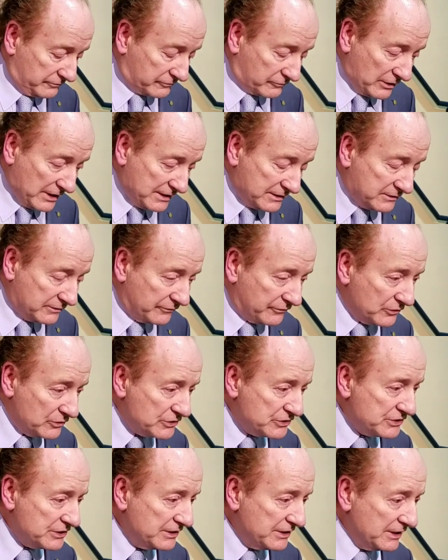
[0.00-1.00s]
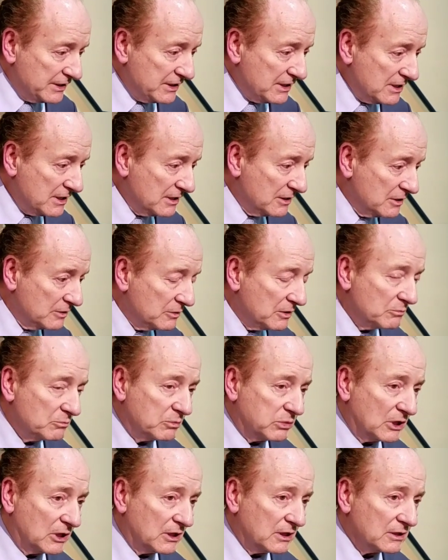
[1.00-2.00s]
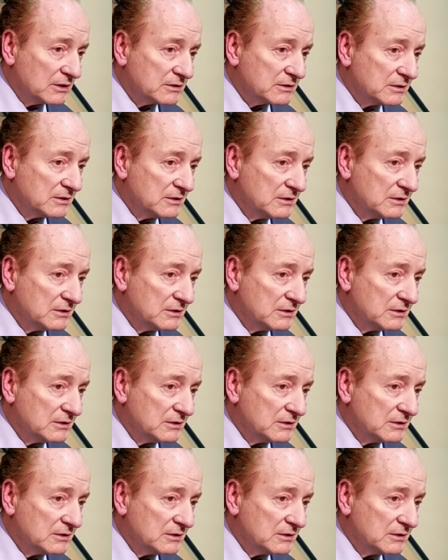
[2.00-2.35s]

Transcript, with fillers: great diversity, but